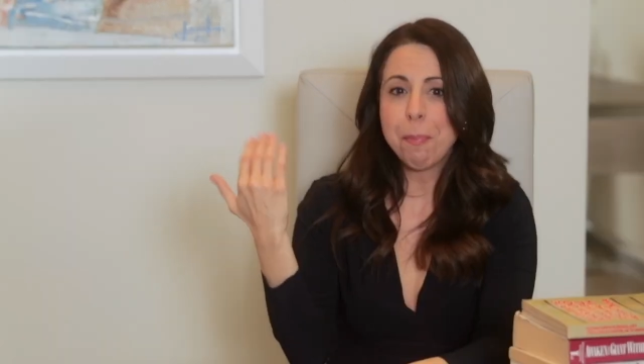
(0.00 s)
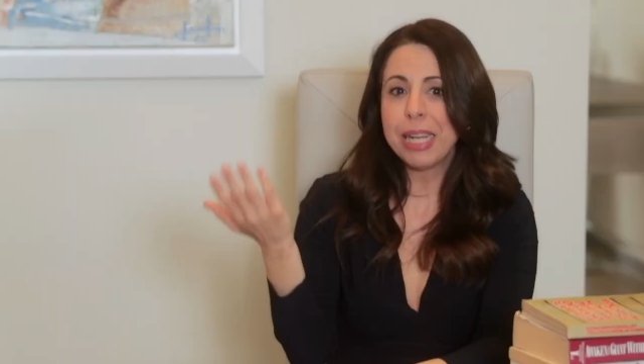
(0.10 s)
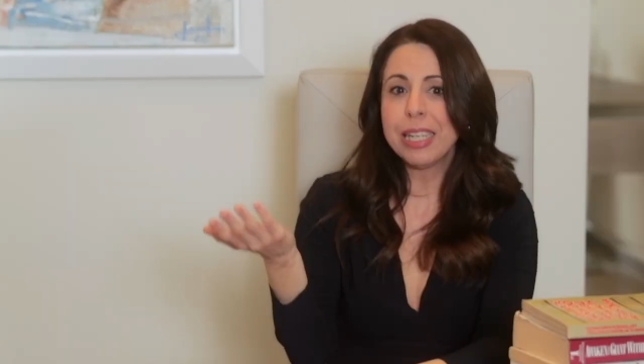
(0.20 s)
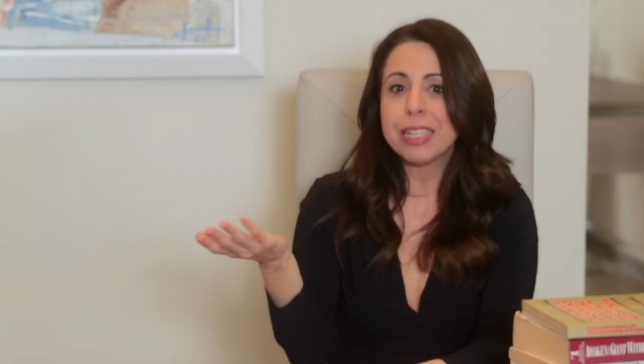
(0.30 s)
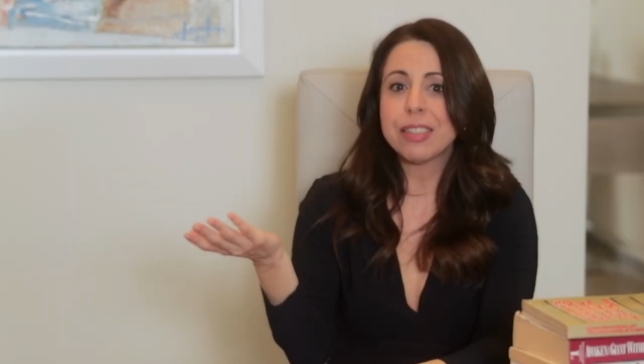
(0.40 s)

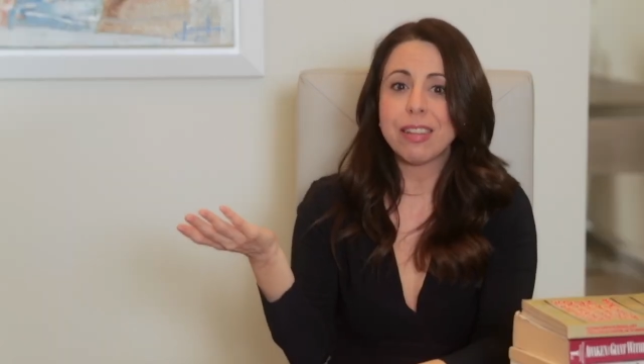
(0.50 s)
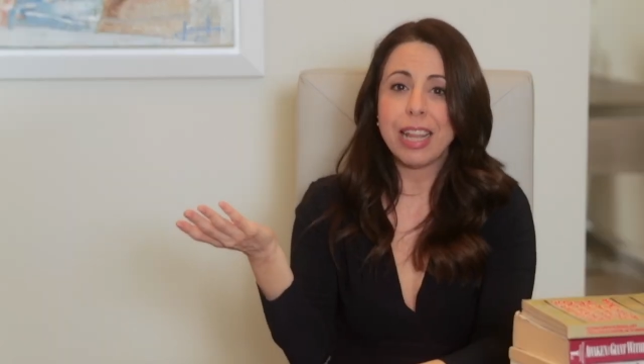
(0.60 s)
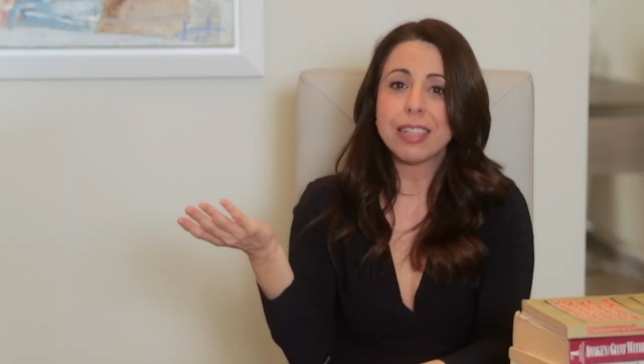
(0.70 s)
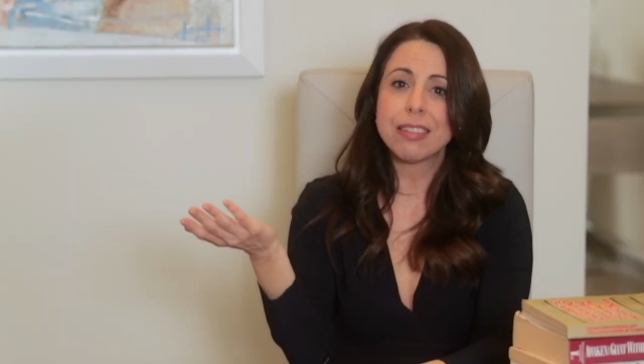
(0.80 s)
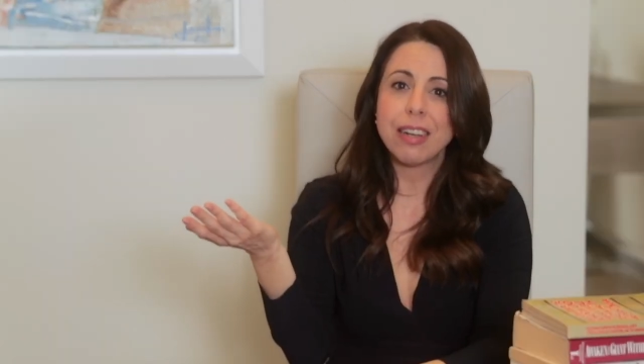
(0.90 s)
many years
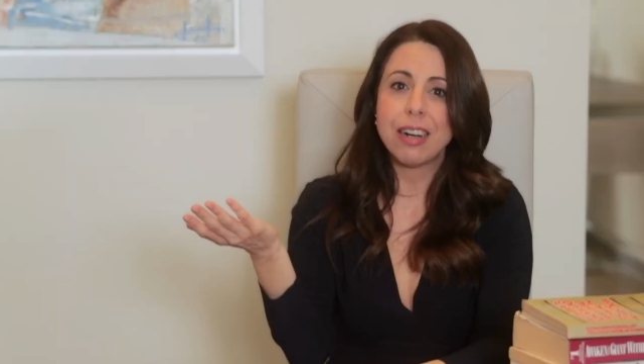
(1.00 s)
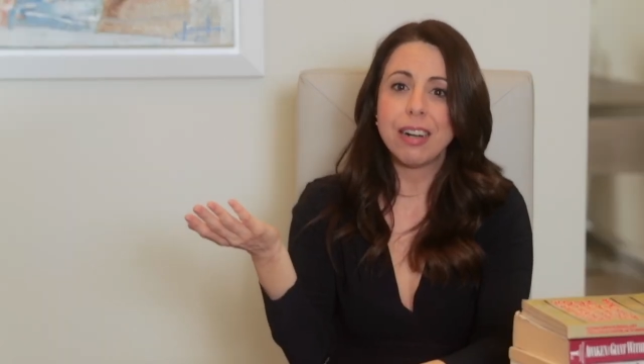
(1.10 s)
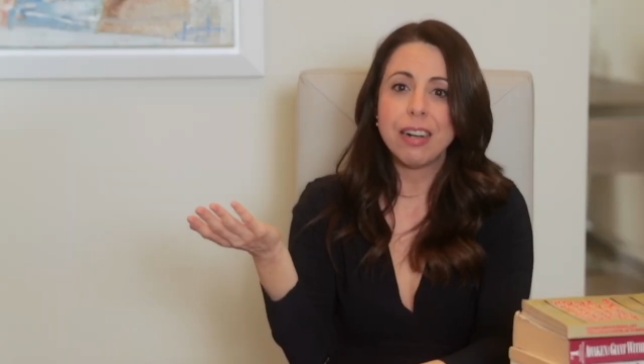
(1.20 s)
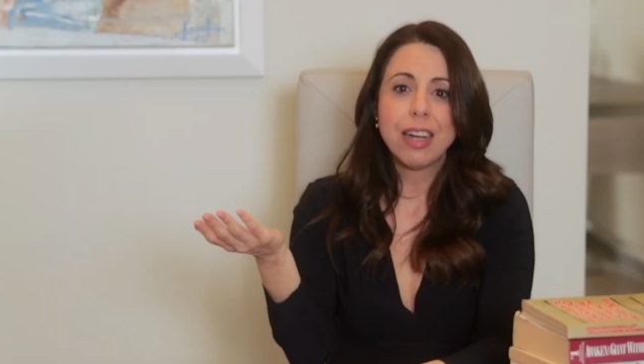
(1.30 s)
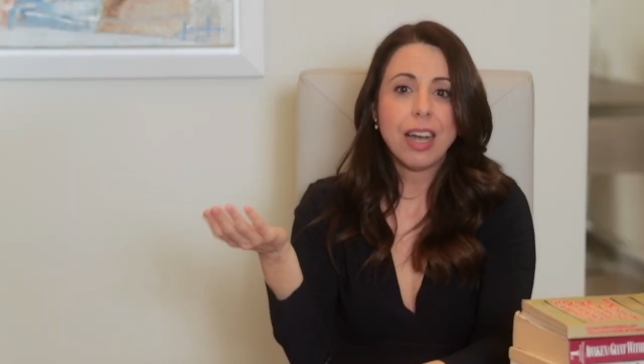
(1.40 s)

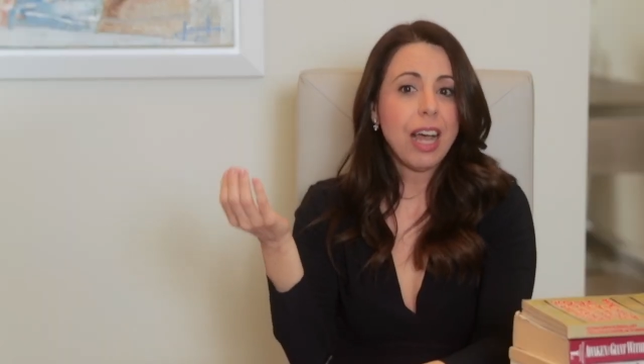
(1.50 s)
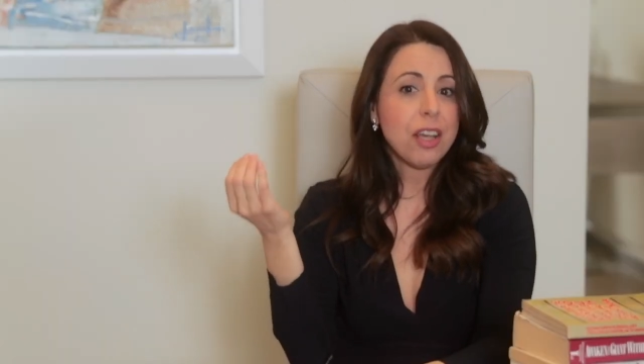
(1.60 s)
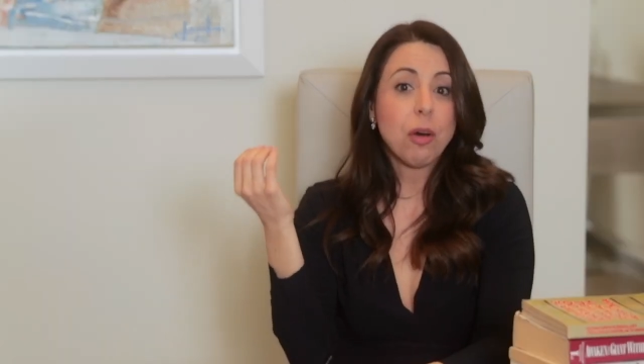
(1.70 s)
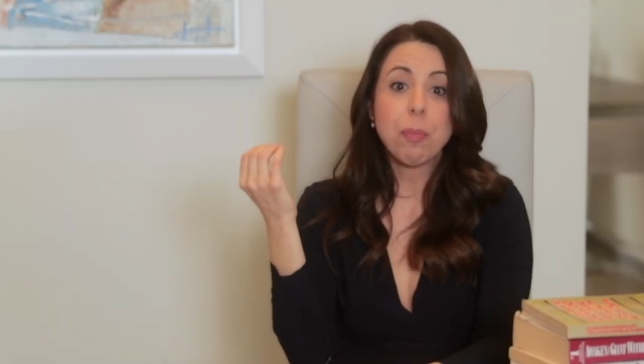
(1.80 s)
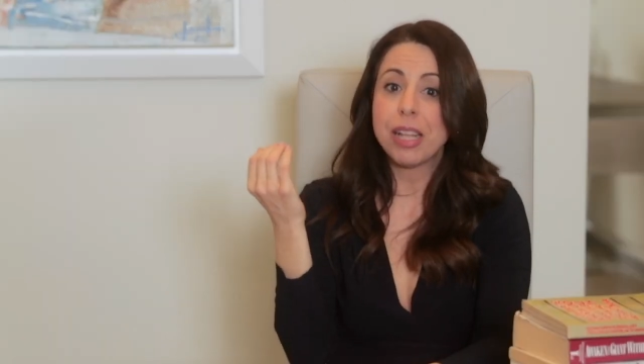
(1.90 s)
later,
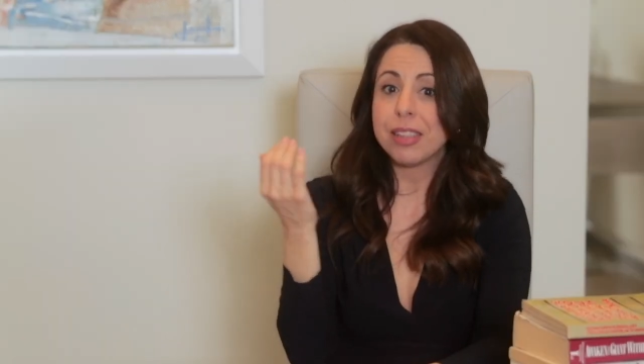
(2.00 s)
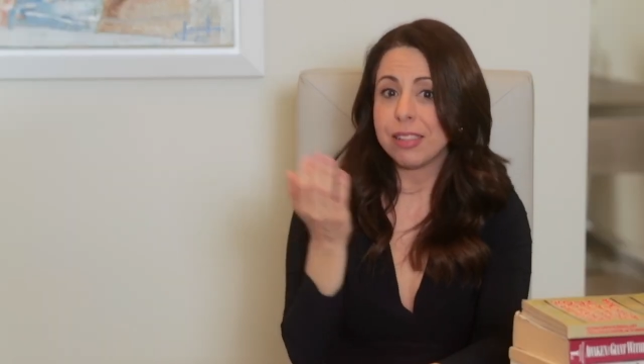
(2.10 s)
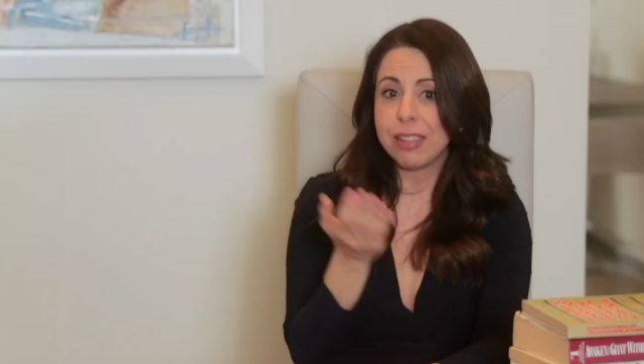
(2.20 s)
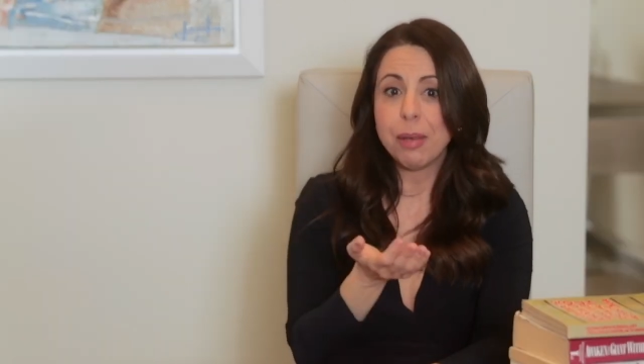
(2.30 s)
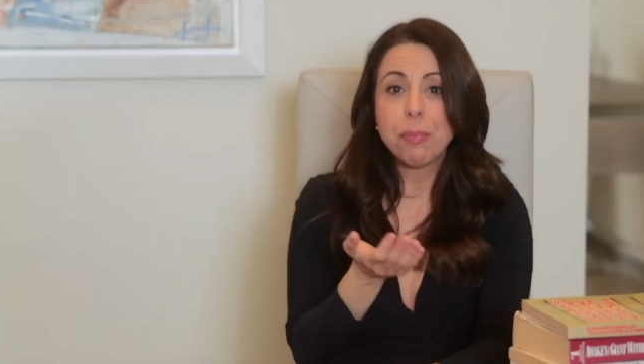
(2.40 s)
I opened
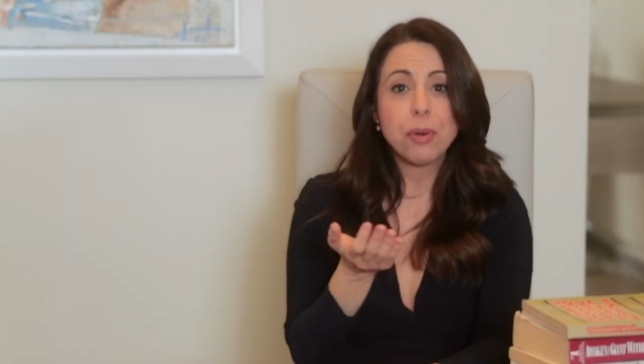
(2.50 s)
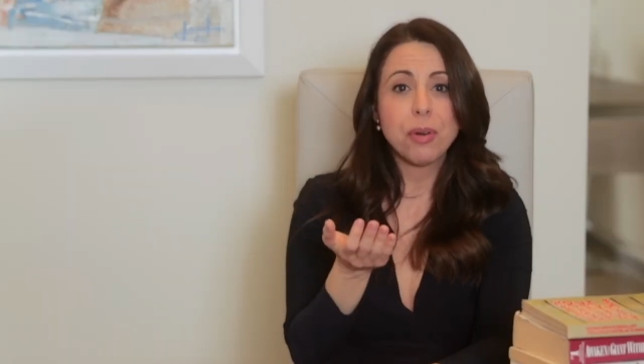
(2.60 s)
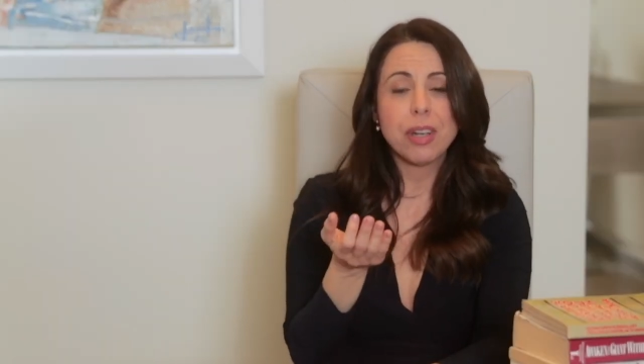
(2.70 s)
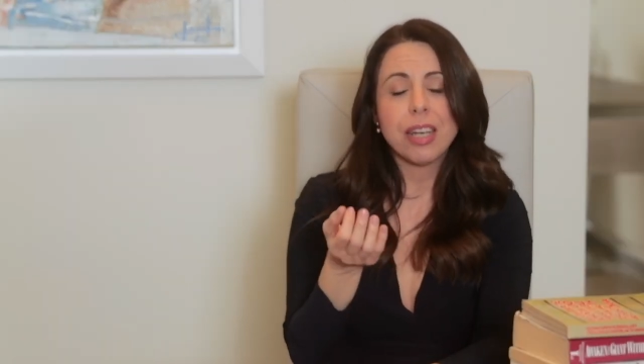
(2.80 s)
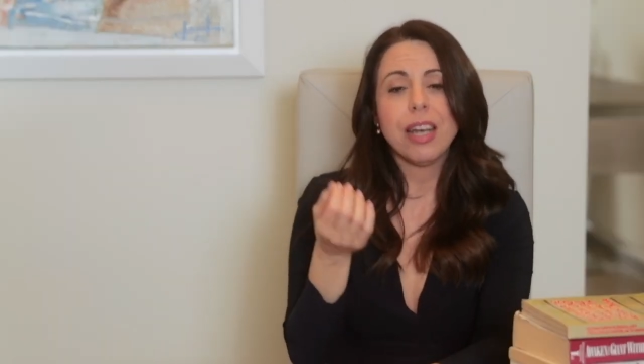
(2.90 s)
the same
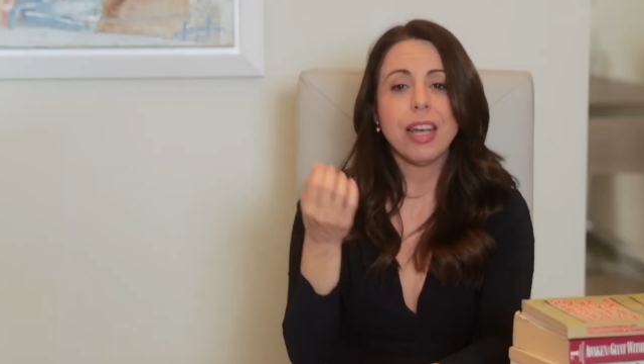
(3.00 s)
book